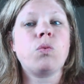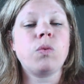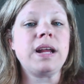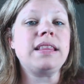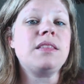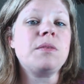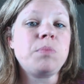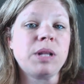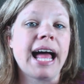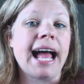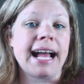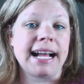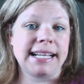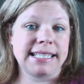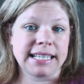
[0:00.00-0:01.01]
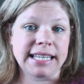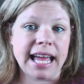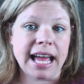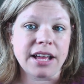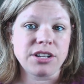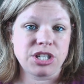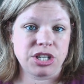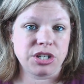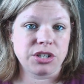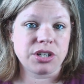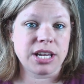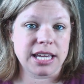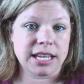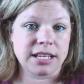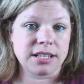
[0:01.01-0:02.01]
Read the plaques aloud to
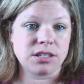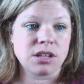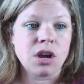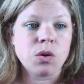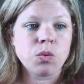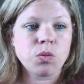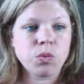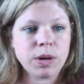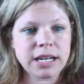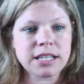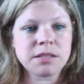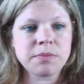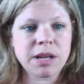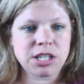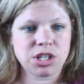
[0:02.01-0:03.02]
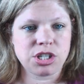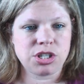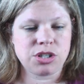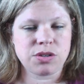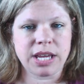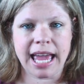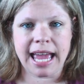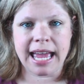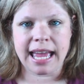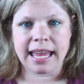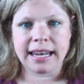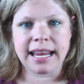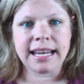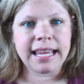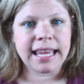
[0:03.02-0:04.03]
your kids. Read as much as you
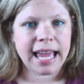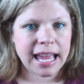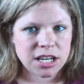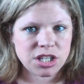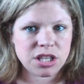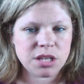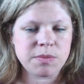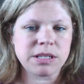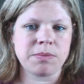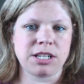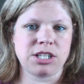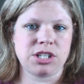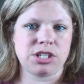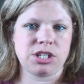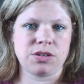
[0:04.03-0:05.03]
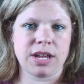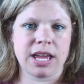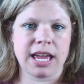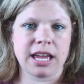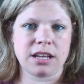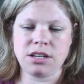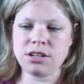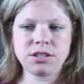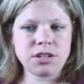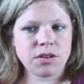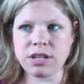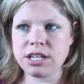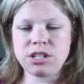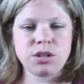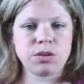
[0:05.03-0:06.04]
can. Engage them as much as you can. You
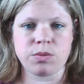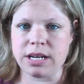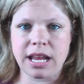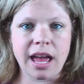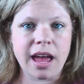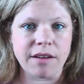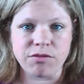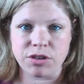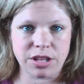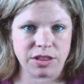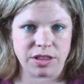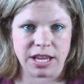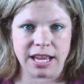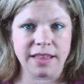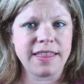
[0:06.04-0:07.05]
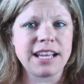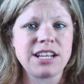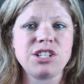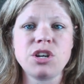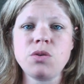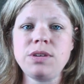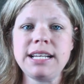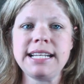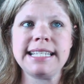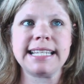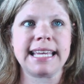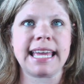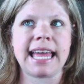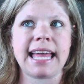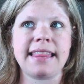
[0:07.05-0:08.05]
don't need to read everything, and they don't
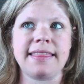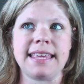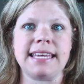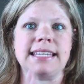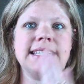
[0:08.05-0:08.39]
need to get